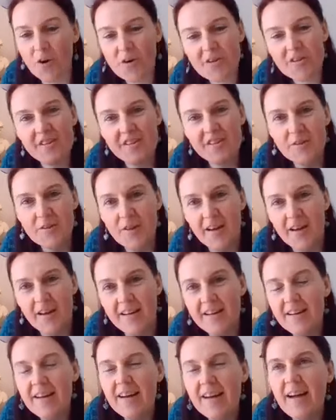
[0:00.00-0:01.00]
order to do
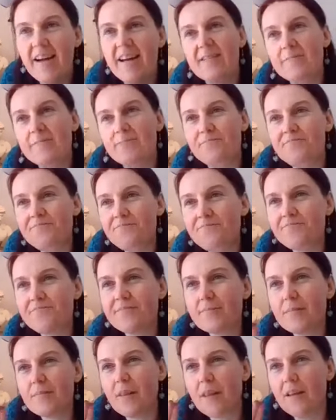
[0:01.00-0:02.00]
that,
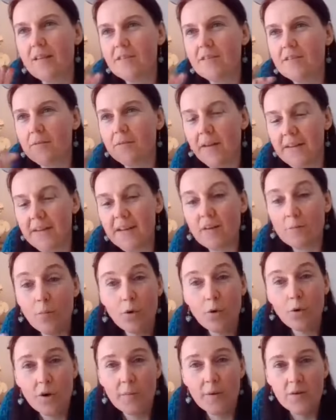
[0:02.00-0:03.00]
to find out
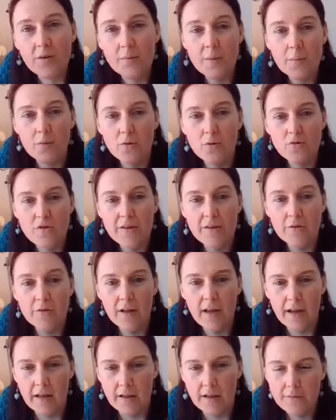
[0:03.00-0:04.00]
more about people's real
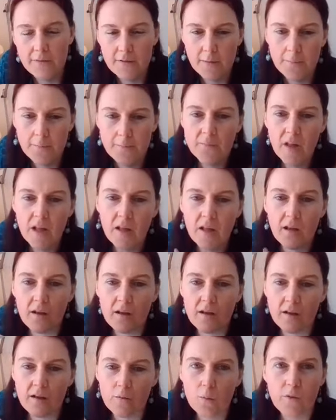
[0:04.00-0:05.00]
lives,
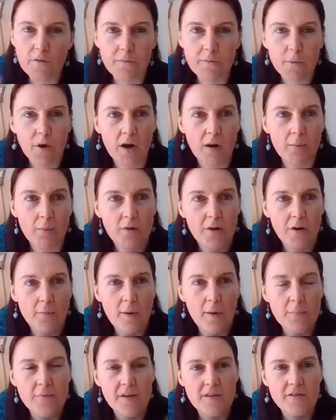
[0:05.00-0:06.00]
we've put up on our
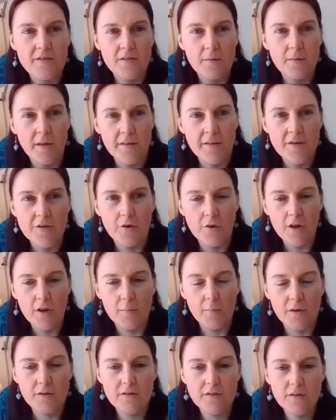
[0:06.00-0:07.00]
website some other
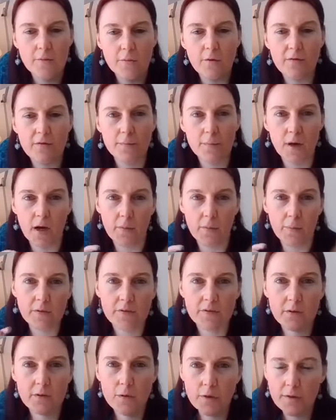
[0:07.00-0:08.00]
documents. We've put up a
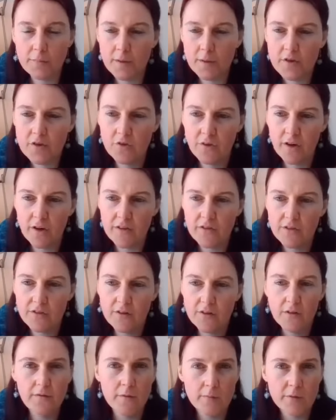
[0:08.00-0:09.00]
school admission
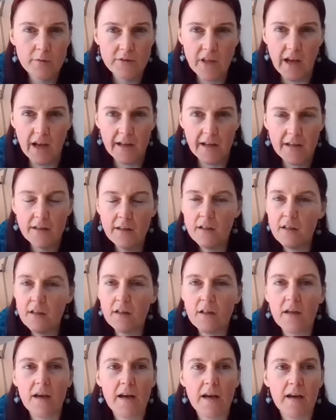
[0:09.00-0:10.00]
register from Sky,
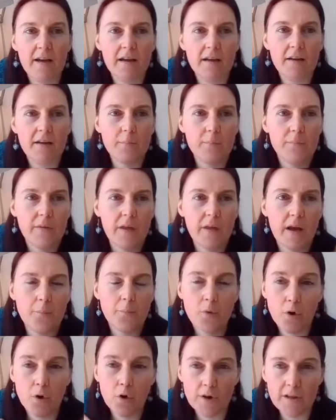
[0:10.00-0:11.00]
a
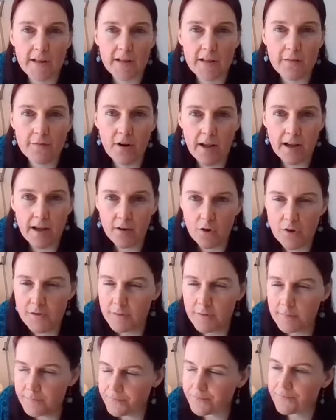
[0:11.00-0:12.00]
poor relief
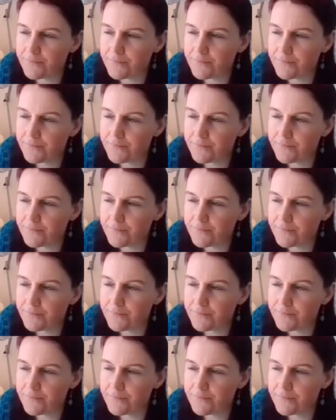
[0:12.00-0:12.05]
record,